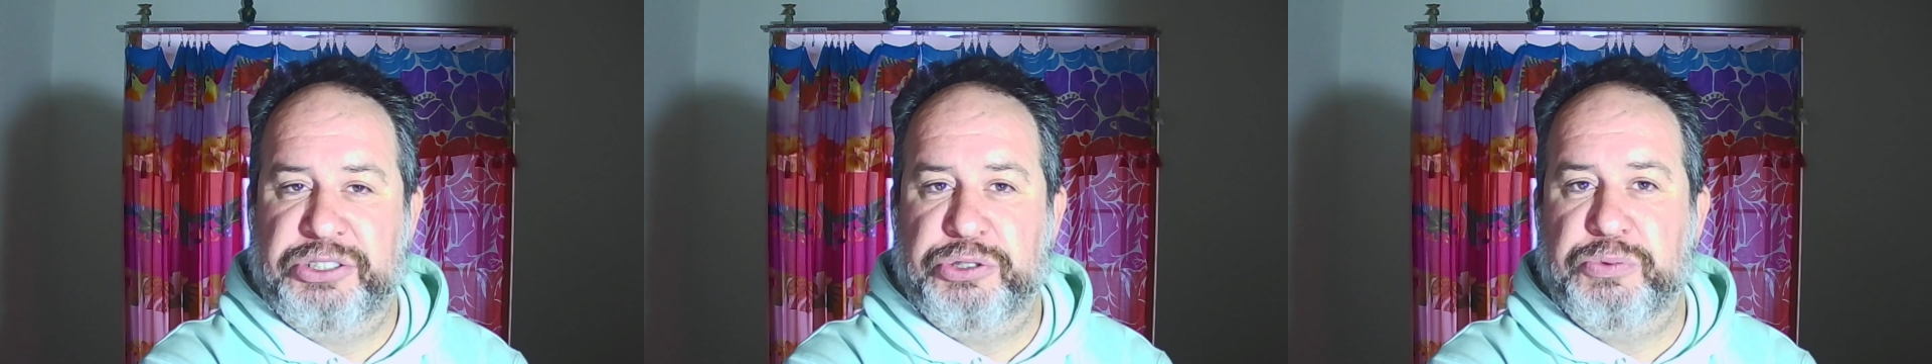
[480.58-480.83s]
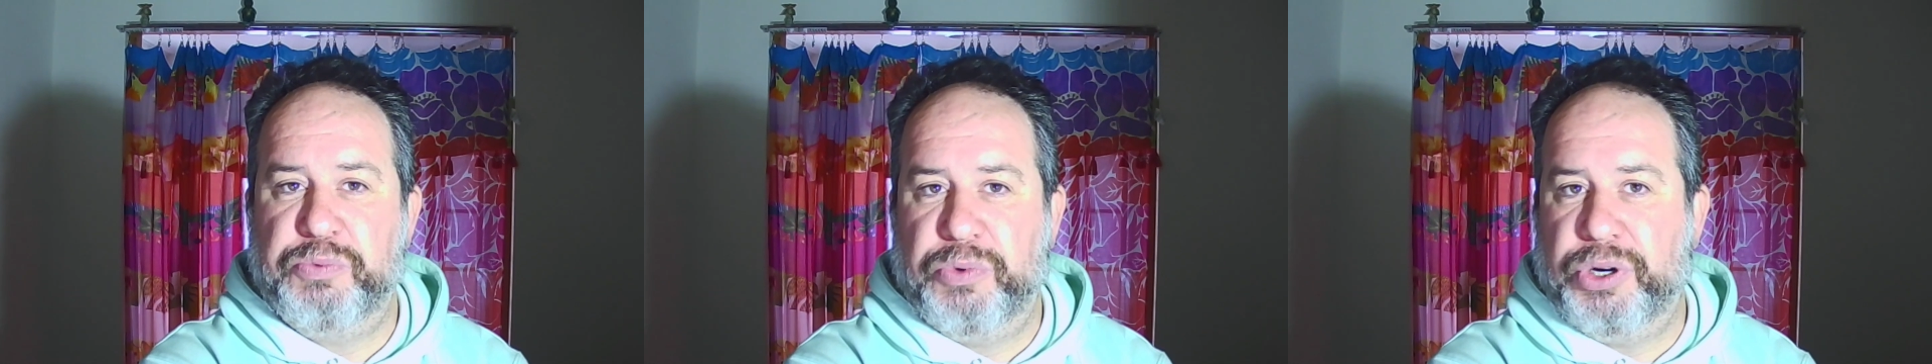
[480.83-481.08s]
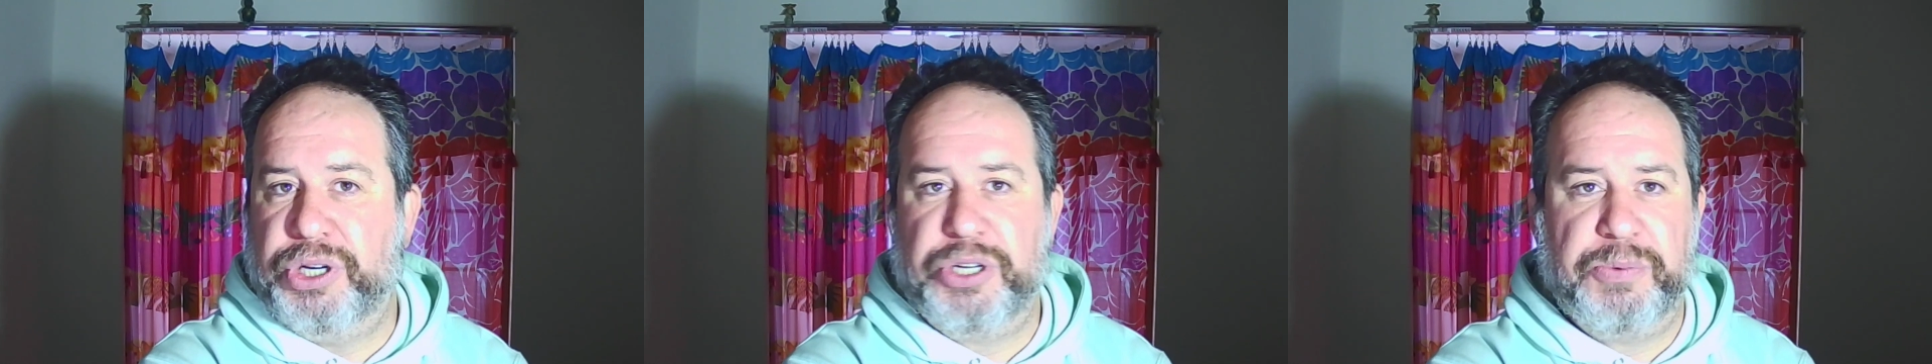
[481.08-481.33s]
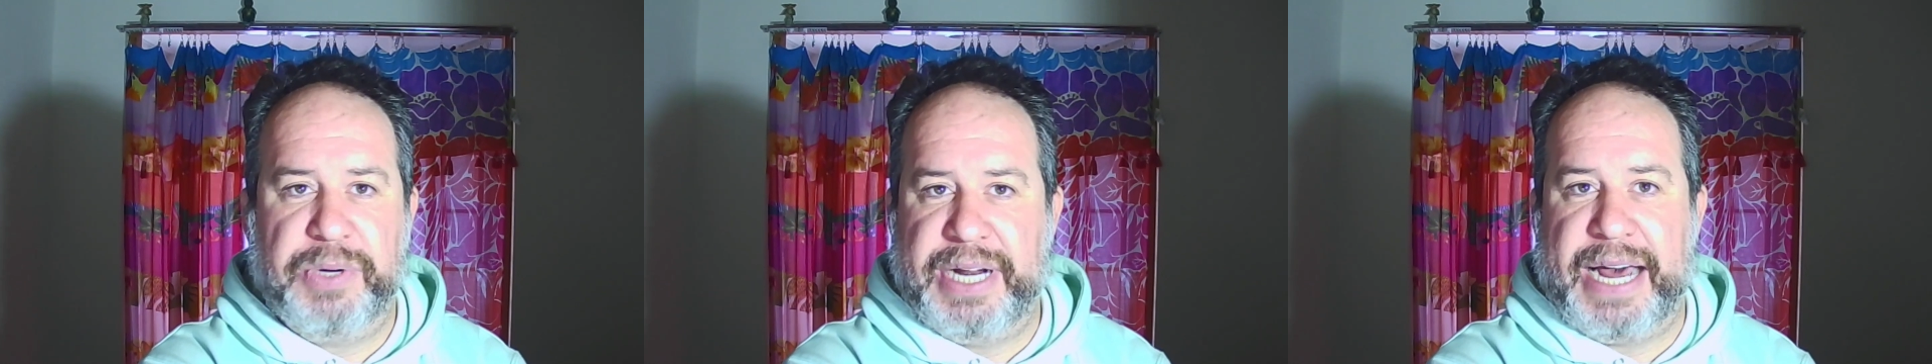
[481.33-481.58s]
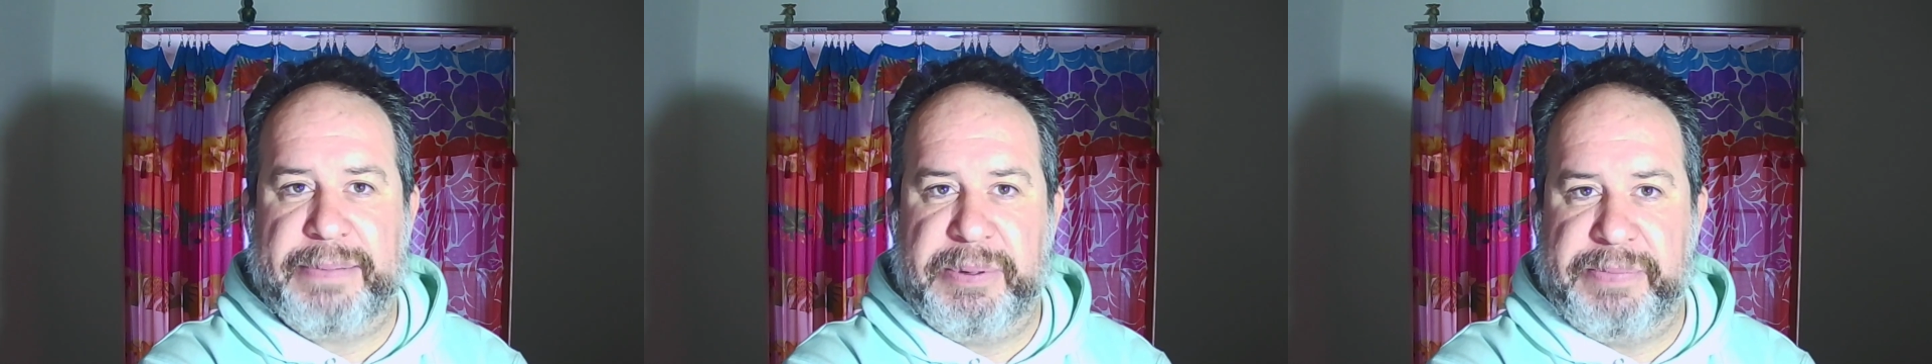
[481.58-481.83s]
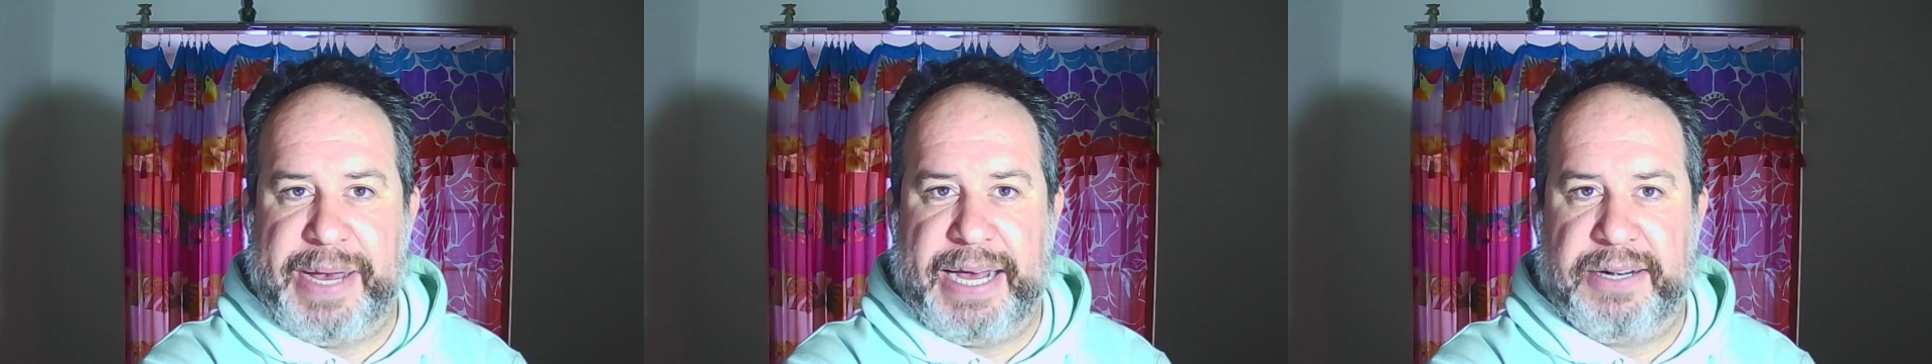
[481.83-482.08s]
to would or would not have
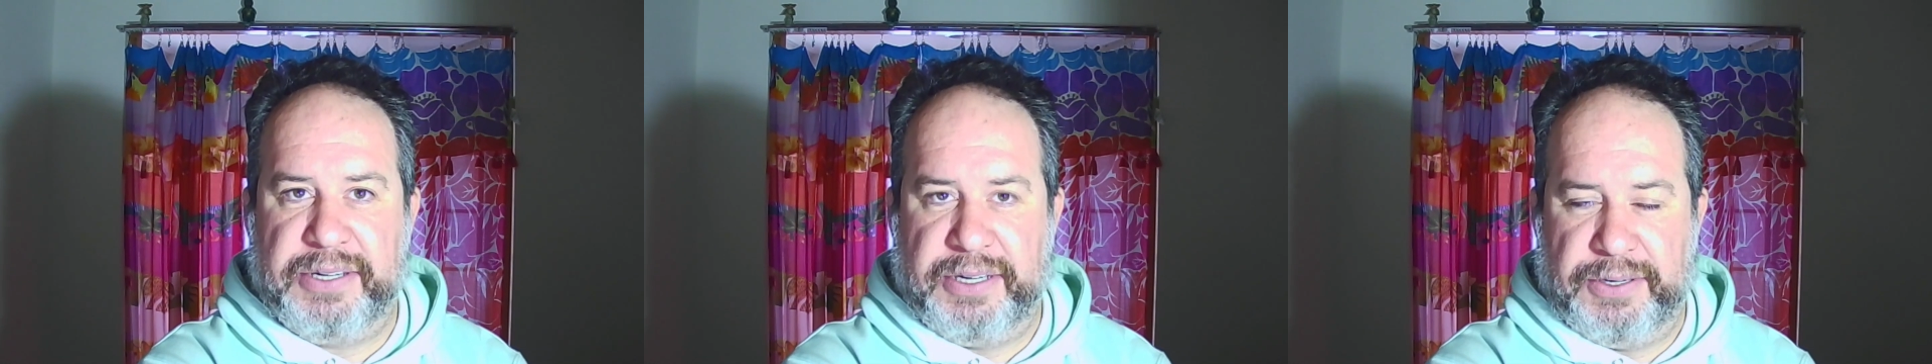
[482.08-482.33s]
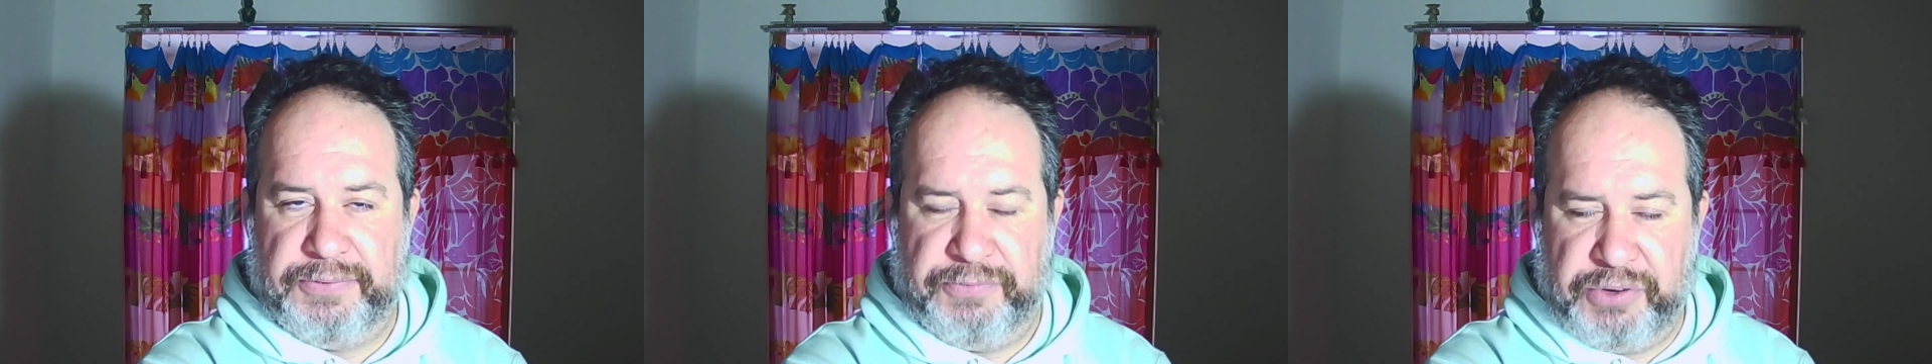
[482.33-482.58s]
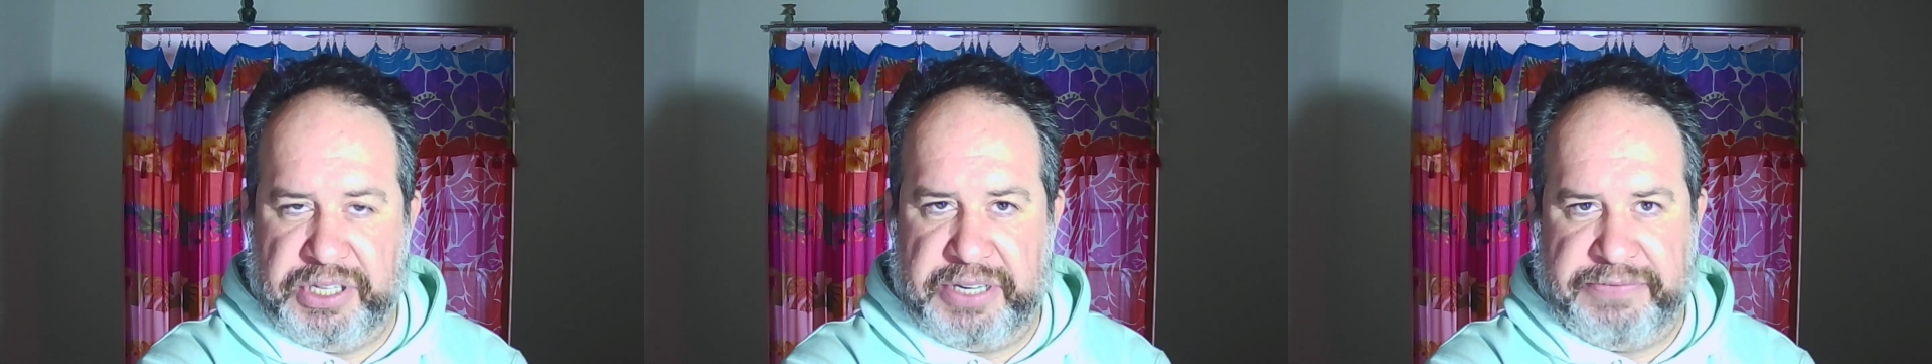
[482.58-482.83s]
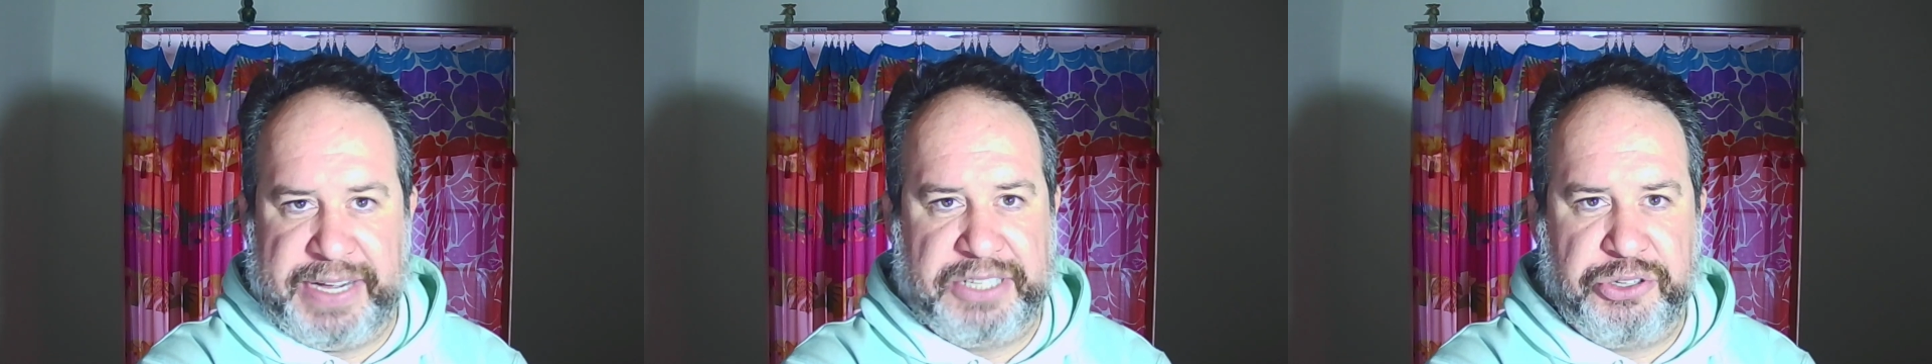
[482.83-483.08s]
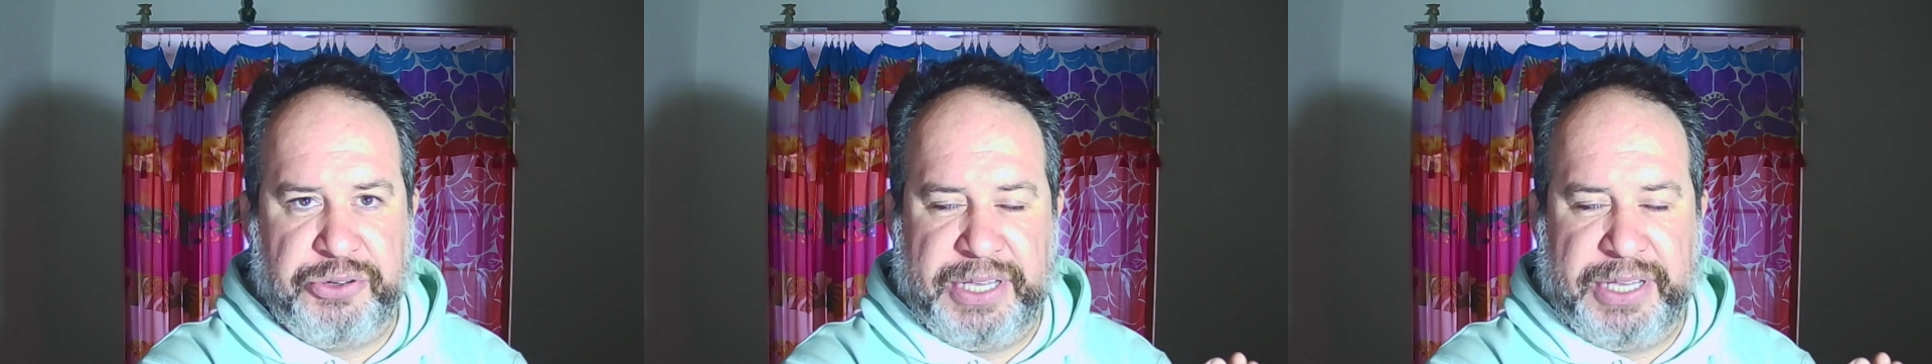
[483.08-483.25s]
been bad for the defense.